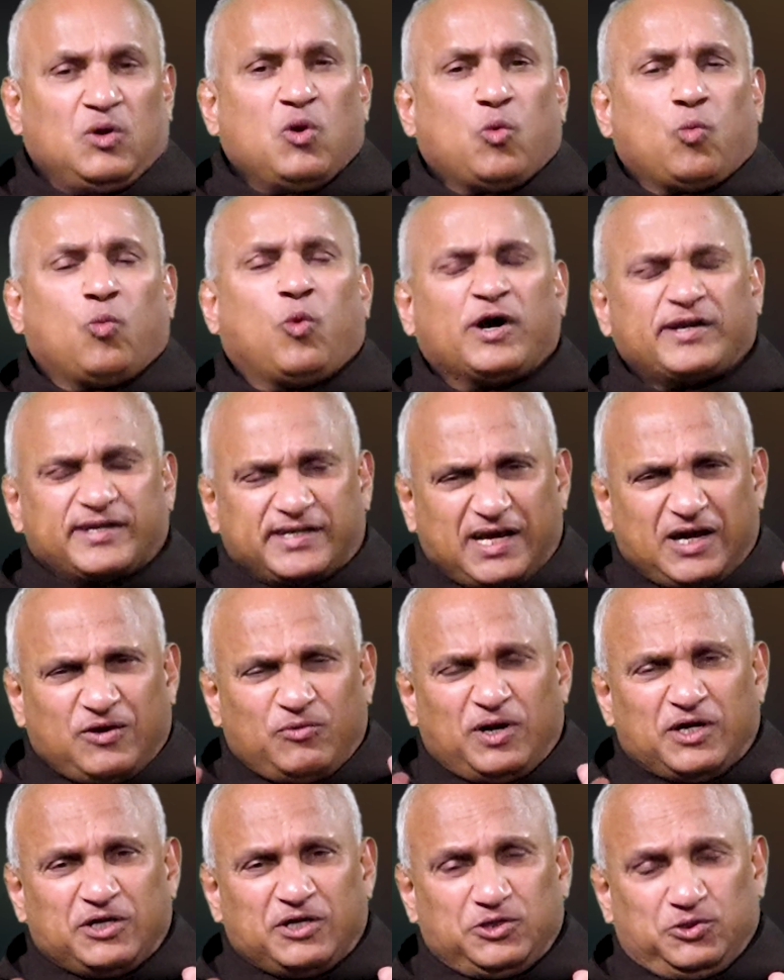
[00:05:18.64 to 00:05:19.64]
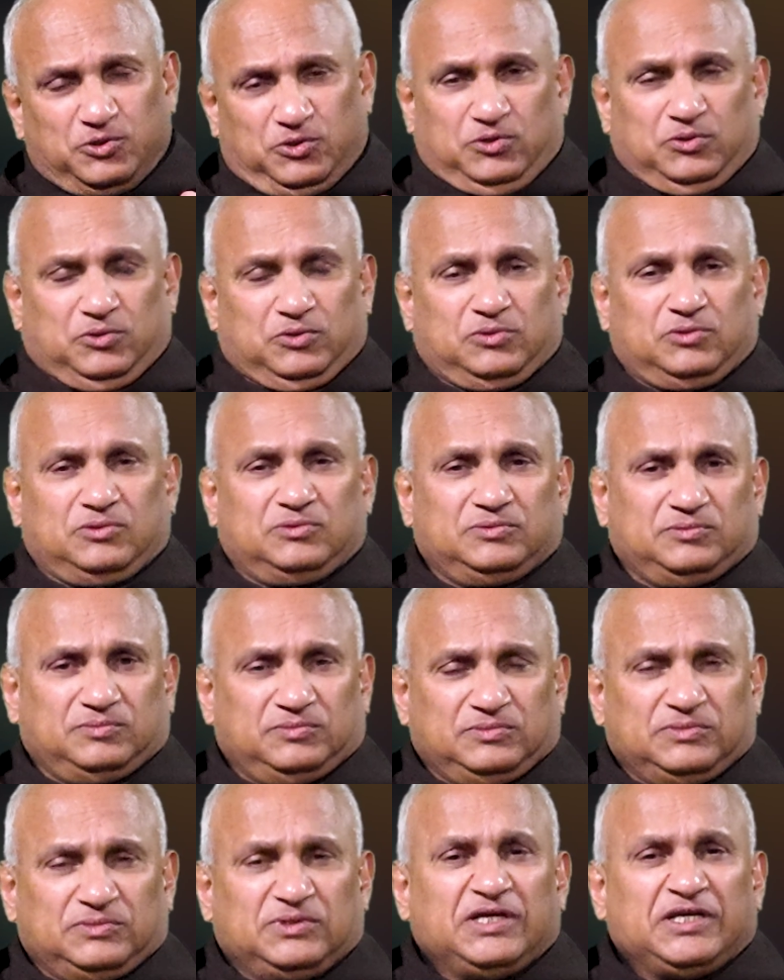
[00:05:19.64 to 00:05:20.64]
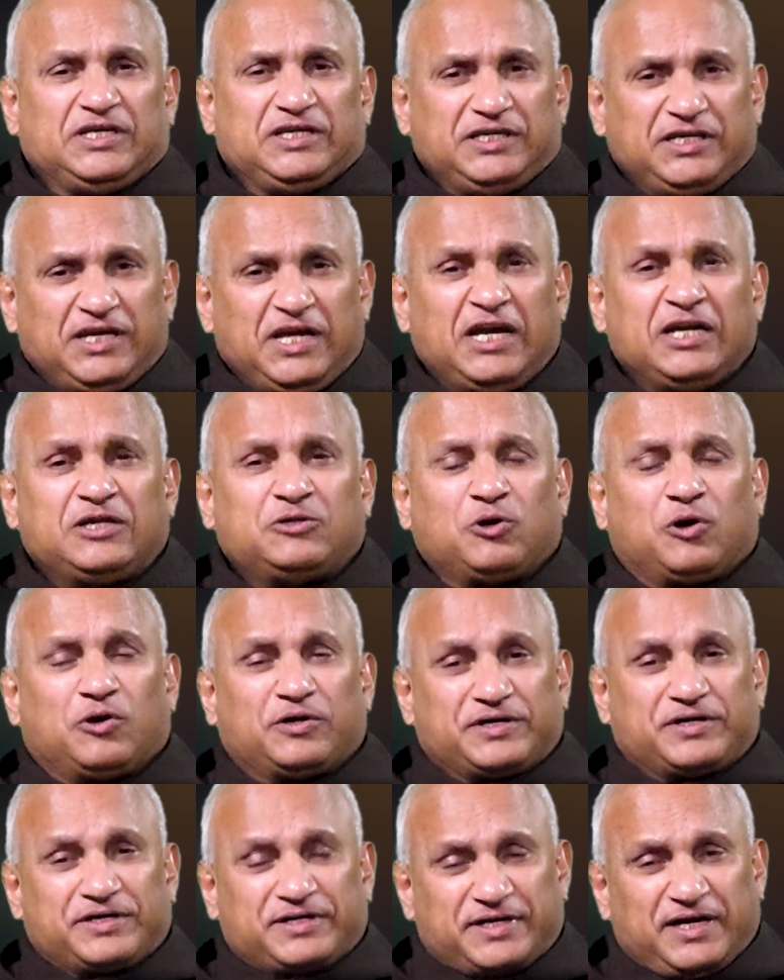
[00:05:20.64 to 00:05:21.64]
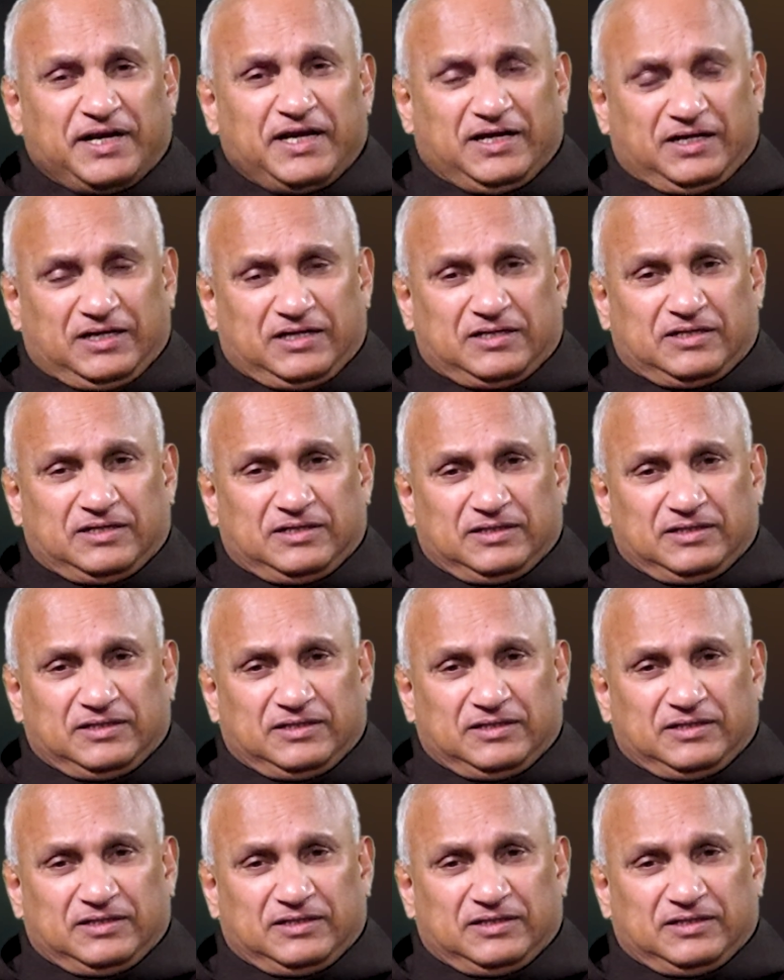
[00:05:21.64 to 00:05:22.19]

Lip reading: Whatever you do, eat or drink,